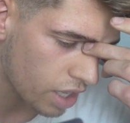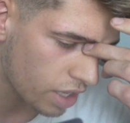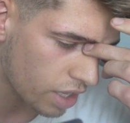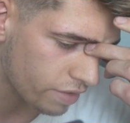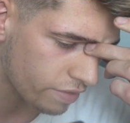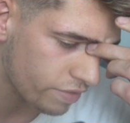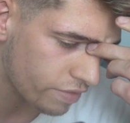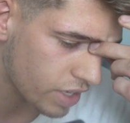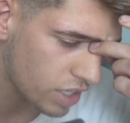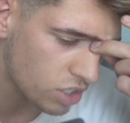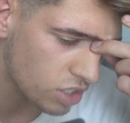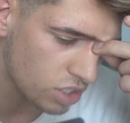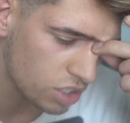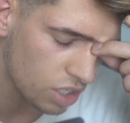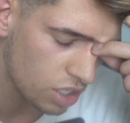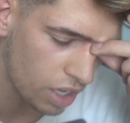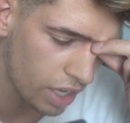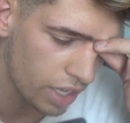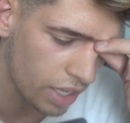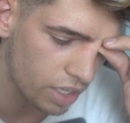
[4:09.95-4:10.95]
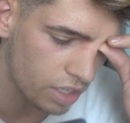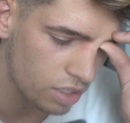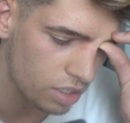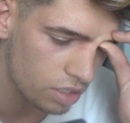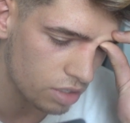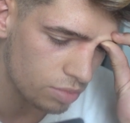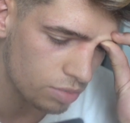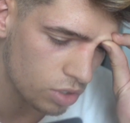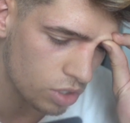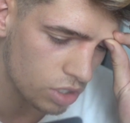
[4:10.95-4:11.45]
and Finch and like,
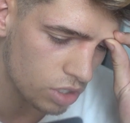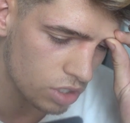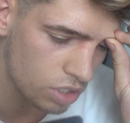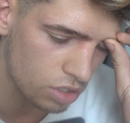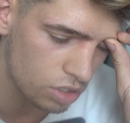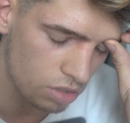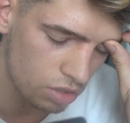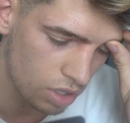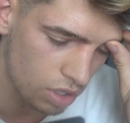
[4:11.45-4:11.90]
because